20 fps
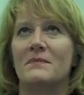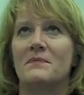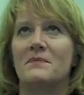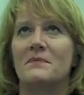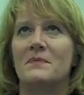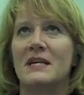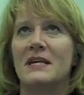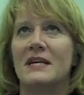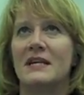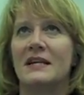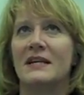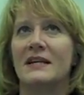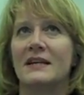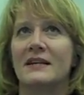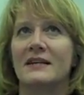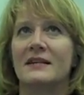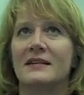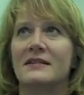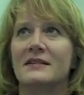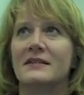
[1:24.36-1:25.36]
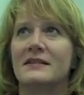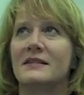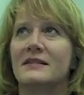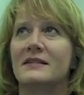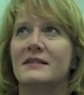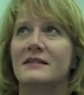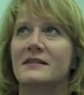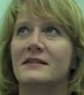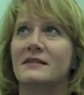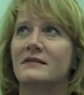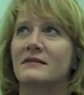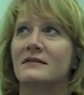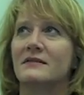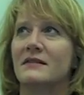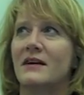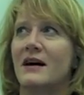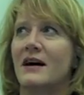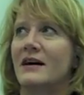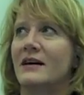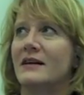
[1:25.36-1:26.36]
being
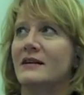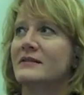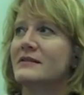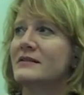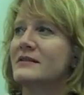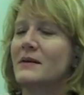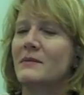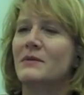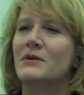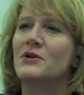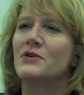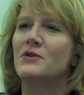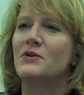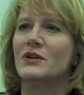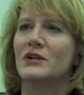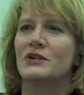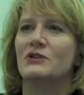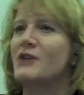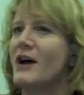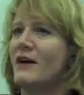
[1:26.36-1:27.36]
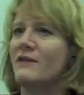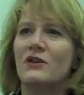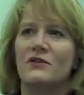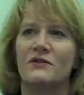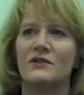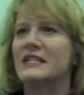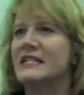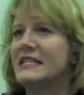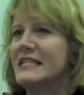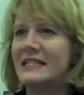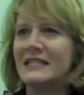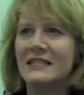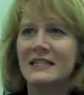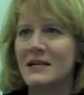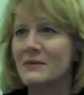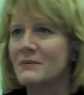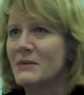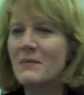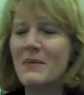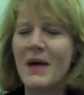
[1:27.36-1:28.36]
someone who could travel overseas in
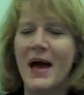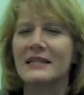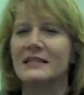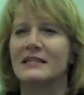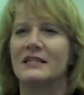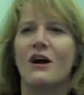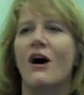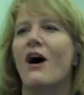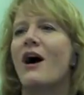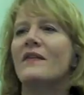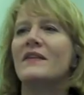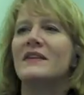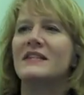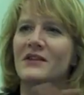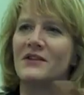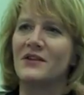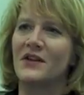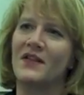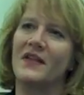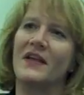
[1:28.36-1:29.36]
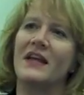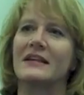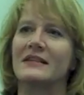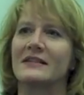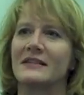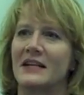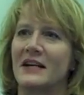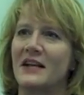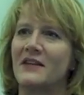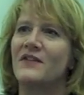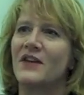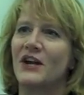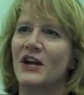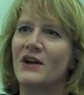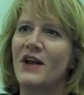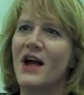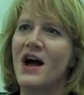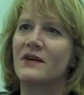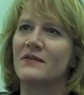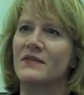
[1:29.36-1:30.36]
some capacity, all these other things. And I
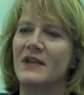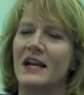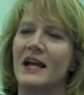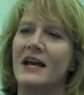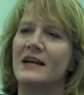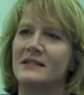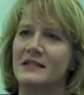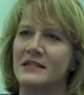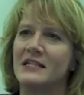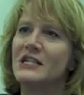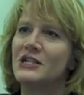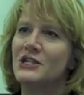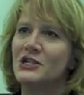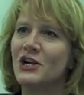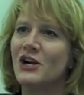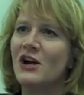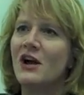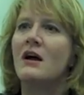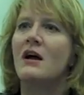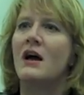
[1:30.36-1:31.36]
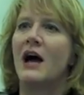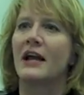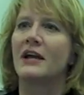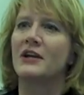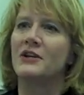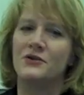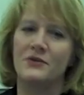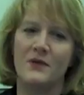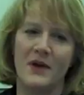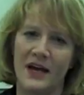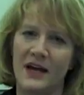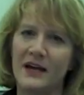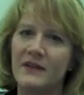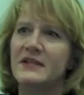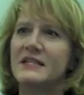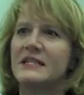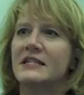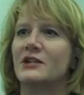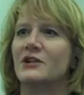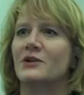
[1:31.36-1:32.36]
figured out that as a teacher, I can do
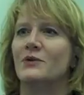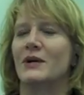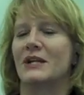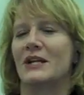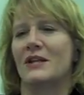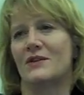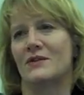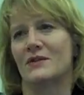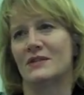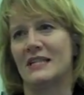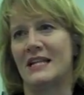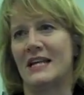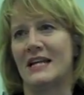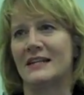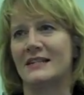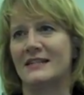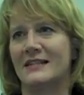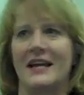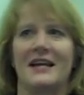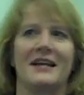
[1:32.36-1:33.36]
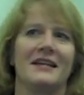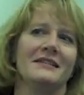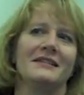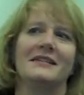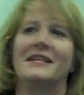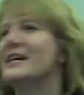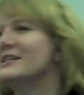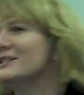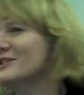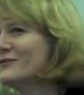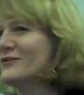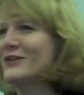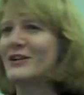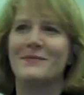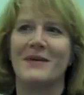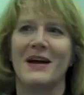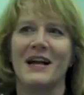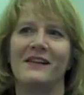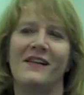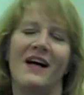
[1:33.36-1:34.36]
every single one of those things. I can dance in front
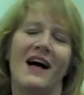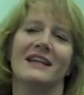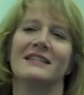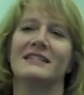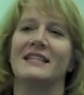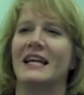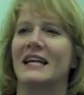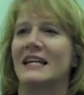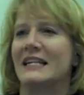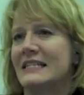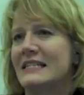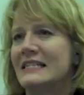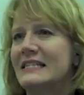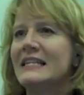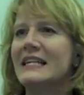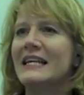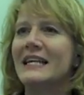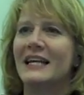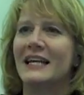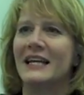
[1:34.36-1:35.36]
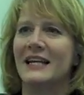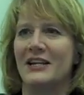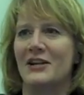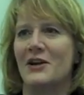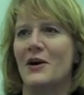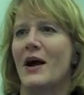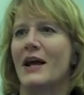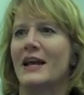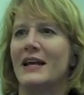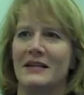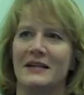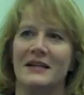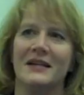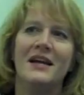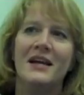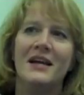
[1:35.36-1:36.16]
of my class, I can sing, you know, I can